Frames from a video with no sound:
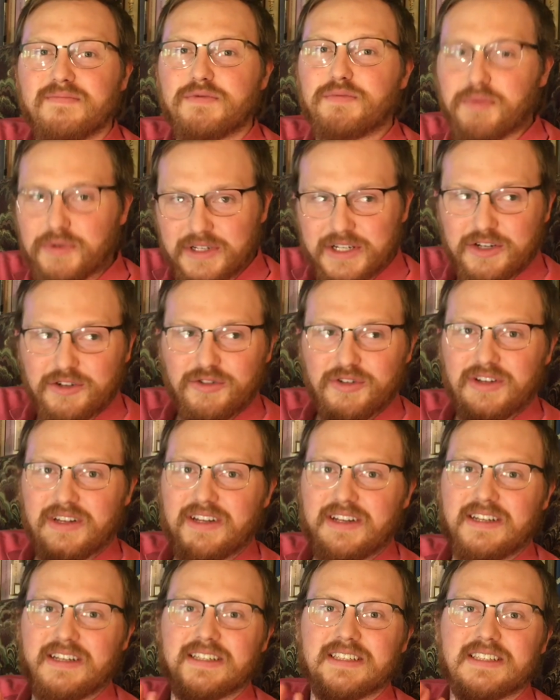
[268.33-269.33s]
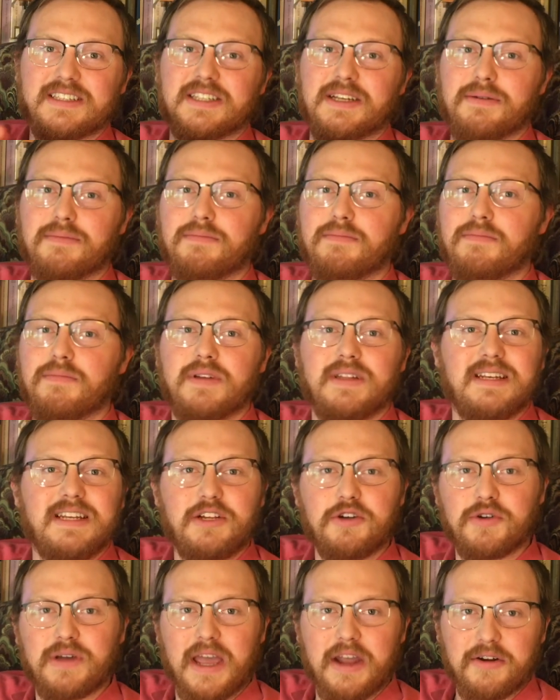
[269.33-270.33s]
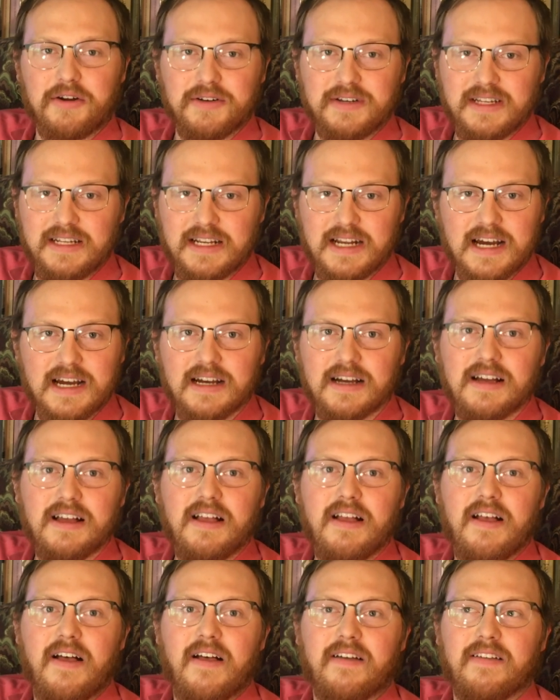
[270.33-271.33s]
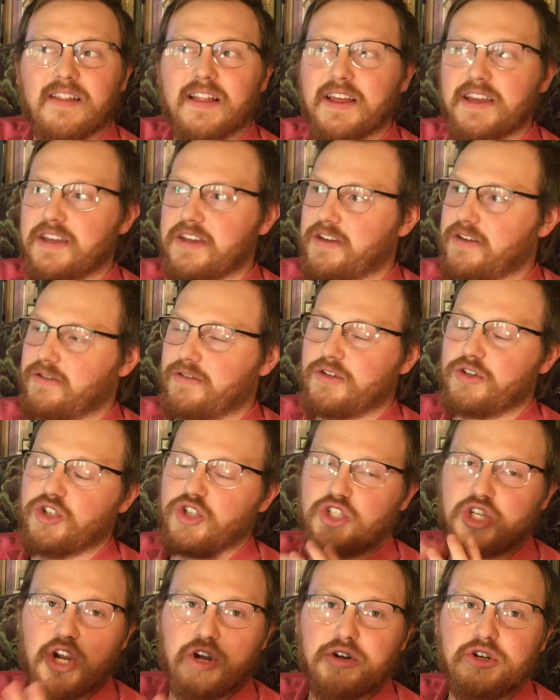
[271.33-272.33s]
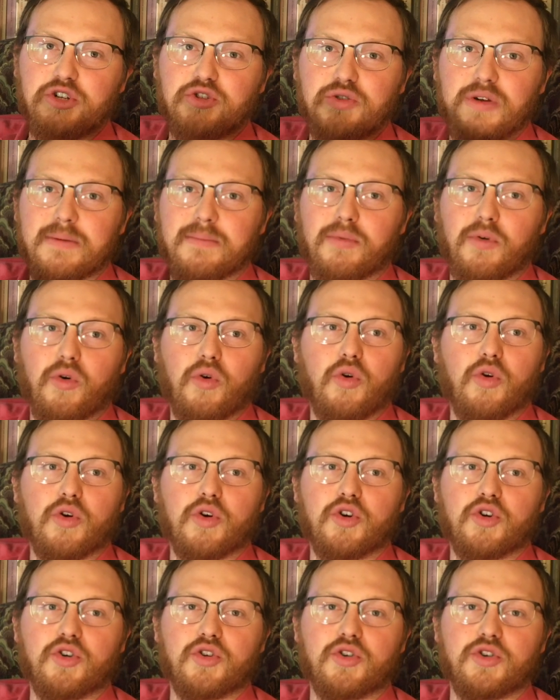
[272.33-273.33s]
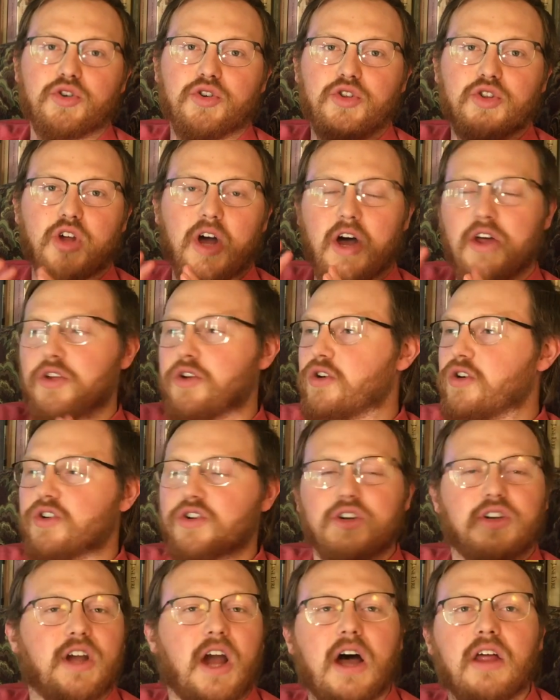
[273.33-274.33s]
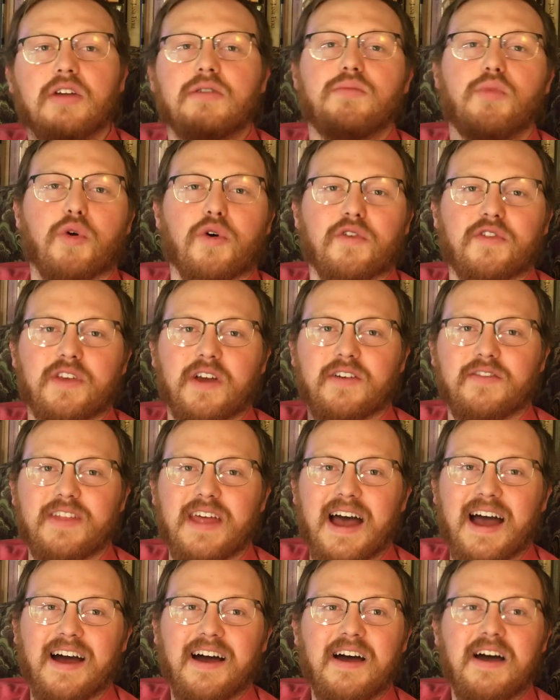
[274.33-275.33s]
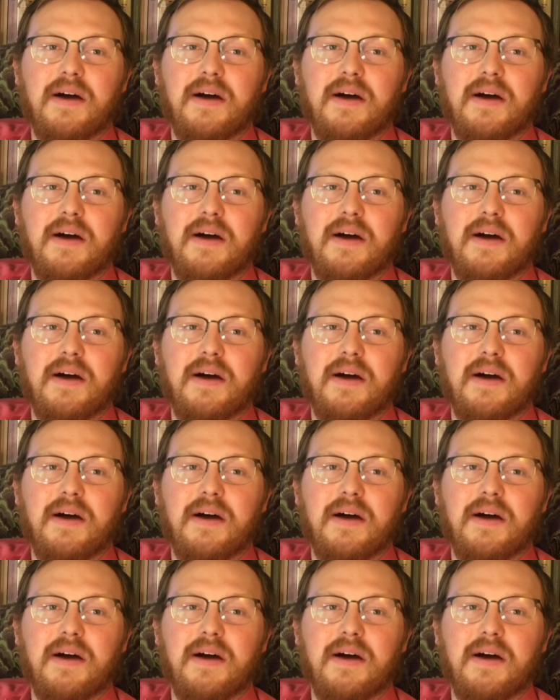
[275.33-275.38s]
Particularly some Neocaridina, like cherry shrimp, or other color morphs of that.